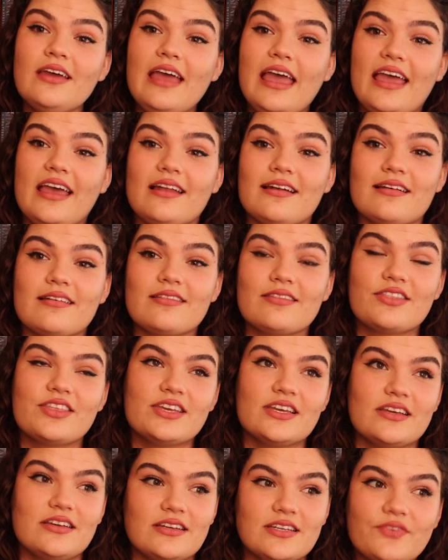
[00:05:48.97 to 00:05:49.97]
and
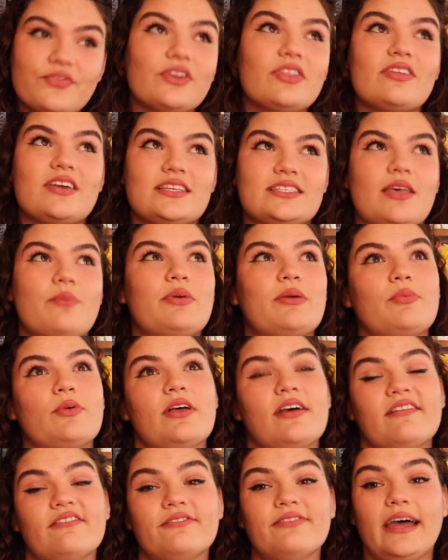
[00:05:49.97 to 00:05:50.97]
the different things that people
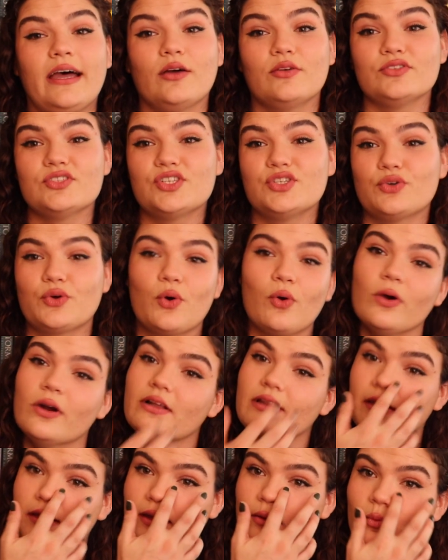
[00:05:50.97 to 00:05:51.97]
have found to
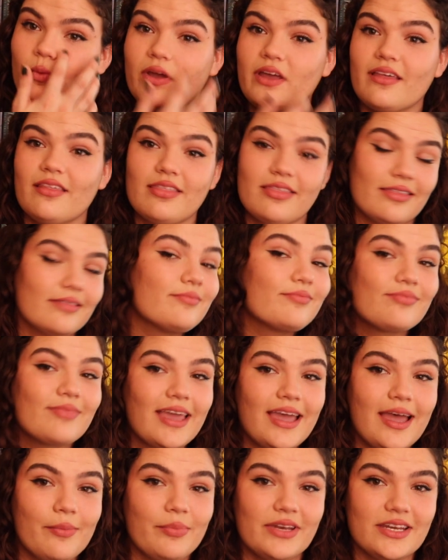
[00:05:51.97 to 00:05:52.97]
correlate with
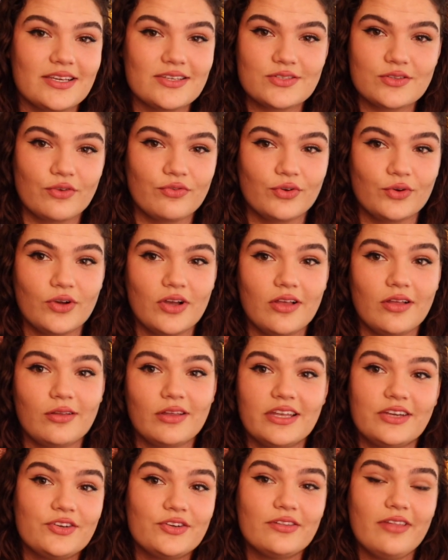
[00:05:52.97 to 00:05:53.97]
happiness overall
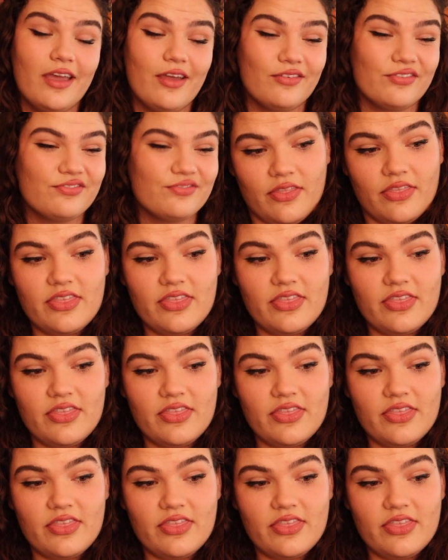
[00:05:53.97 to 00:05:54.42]
in your life.